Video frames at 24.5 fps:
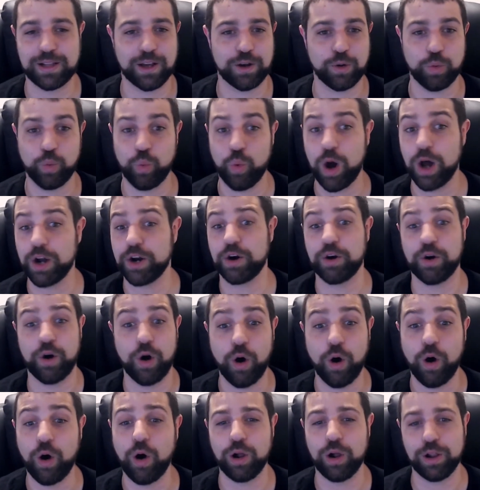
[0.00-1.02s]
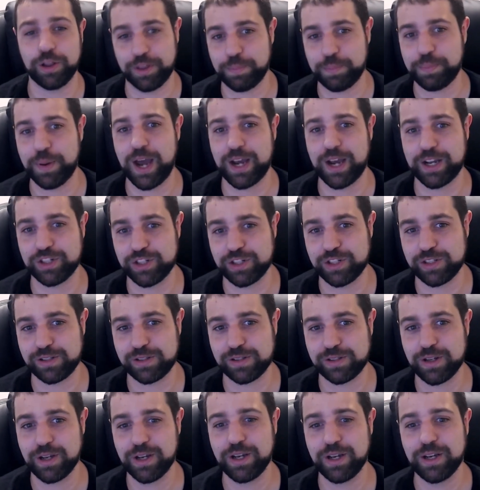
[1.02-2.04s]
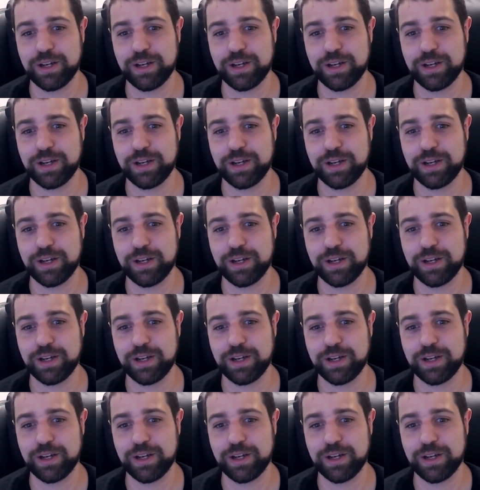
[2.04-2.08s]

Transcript: like what are all the packages